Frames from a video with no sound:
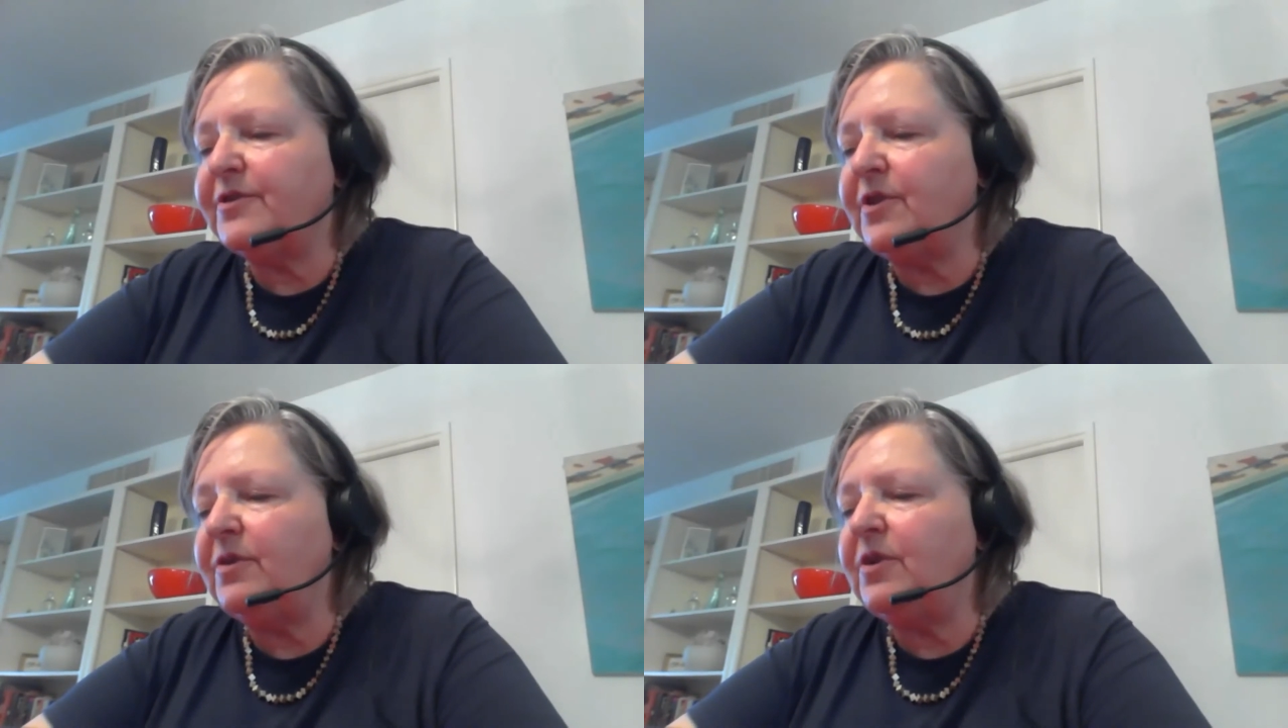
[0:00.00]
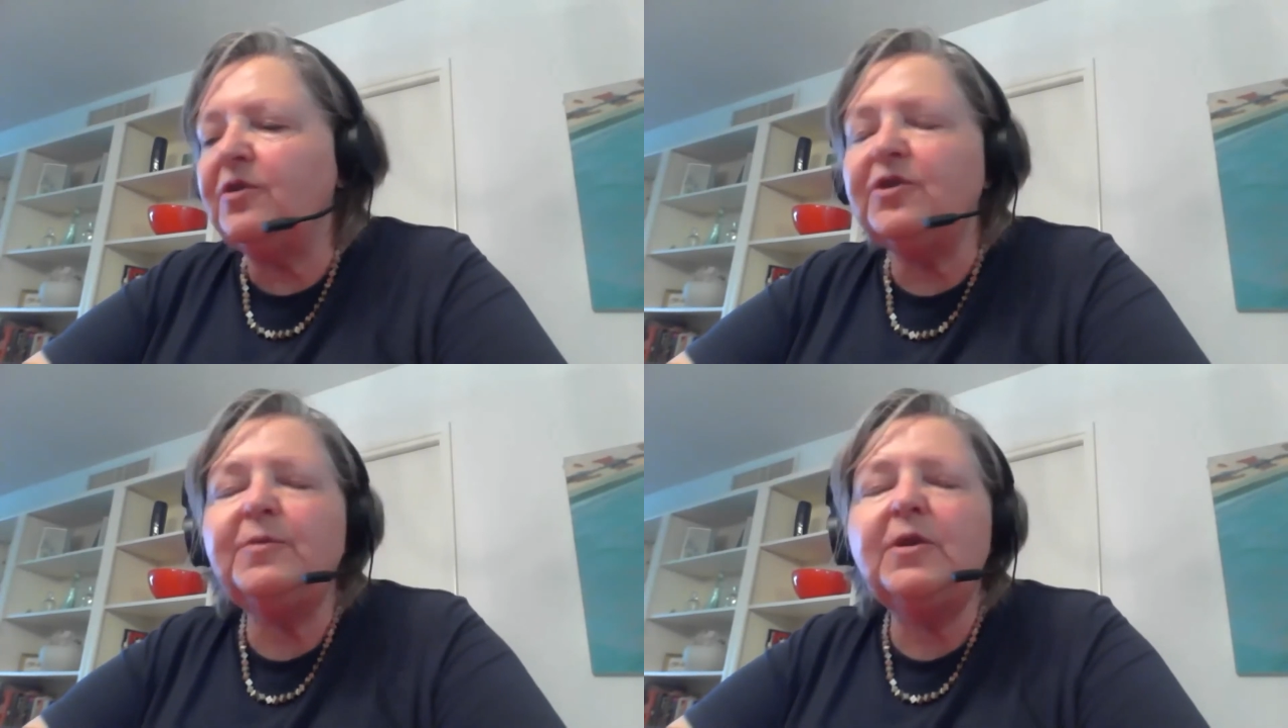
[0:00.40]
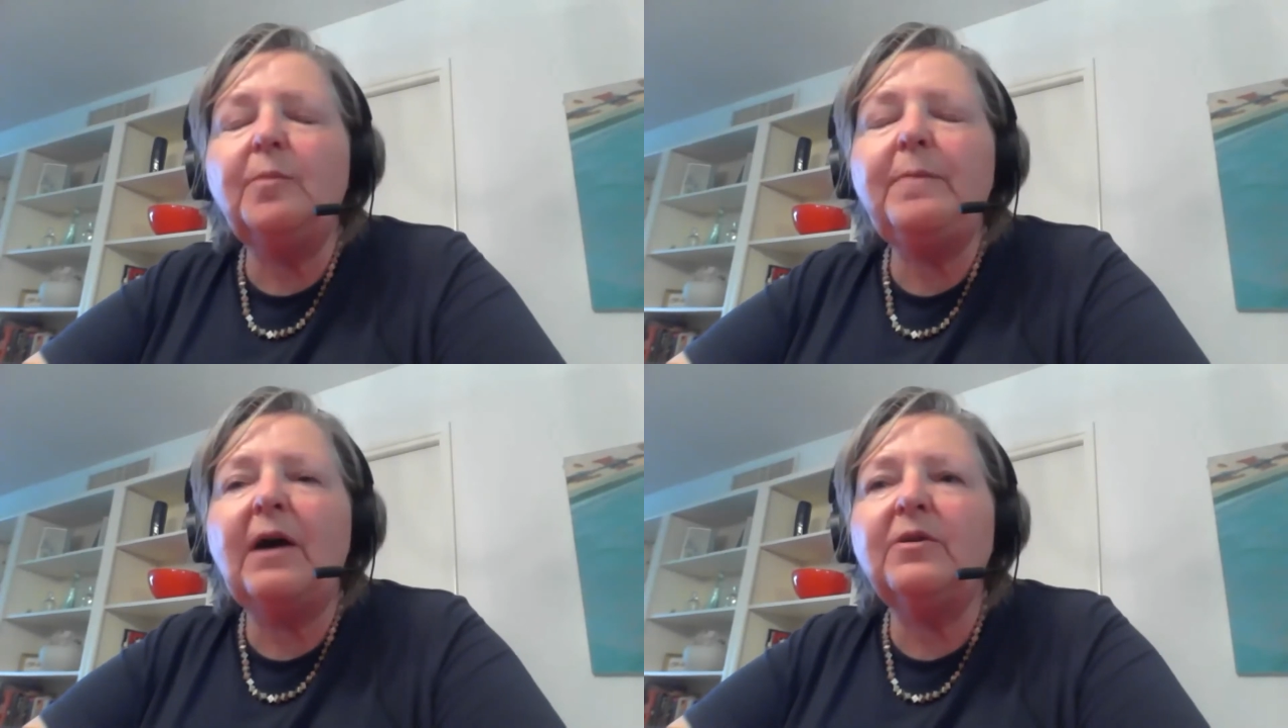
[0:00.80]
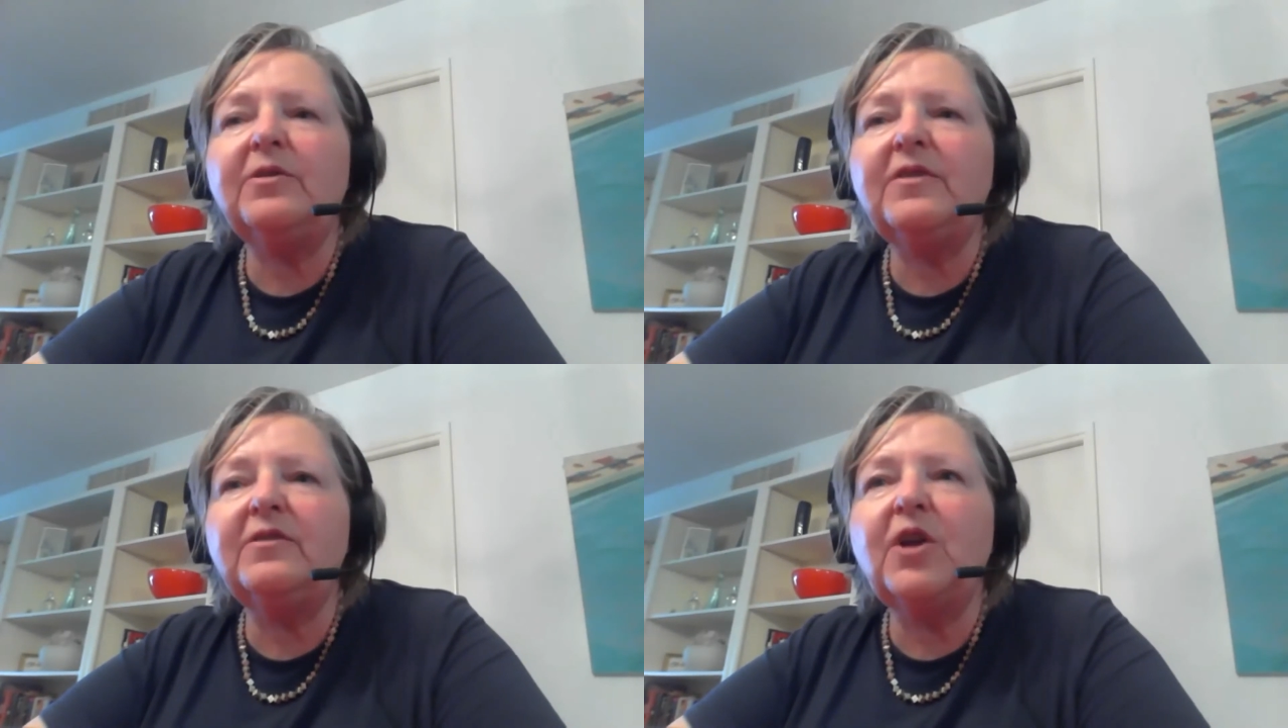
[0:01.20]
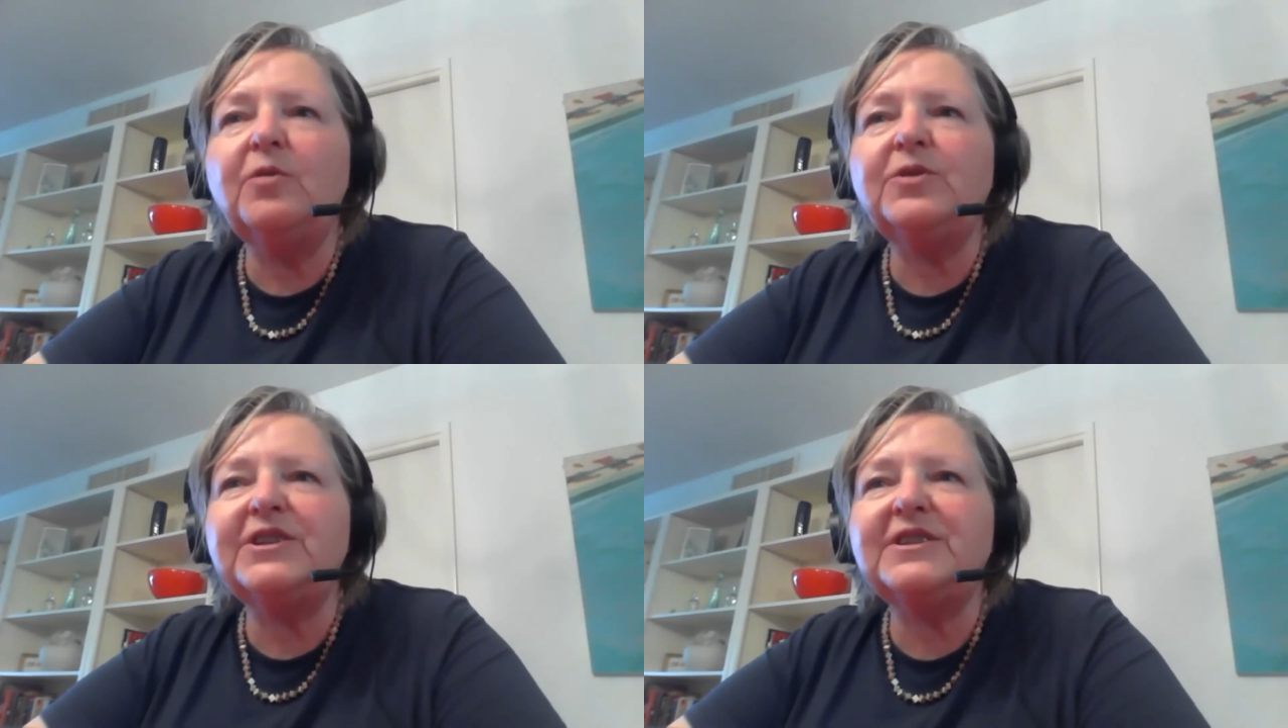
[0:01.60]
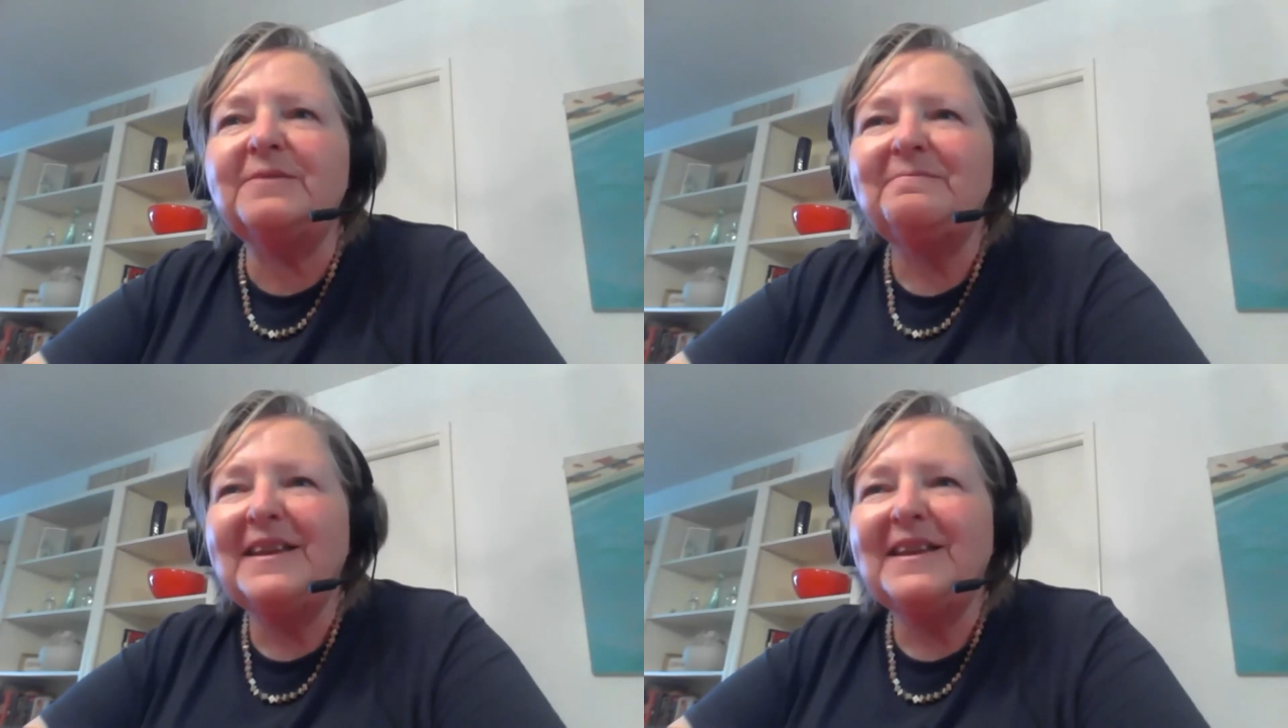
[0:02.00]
So the girls would go powder their noses.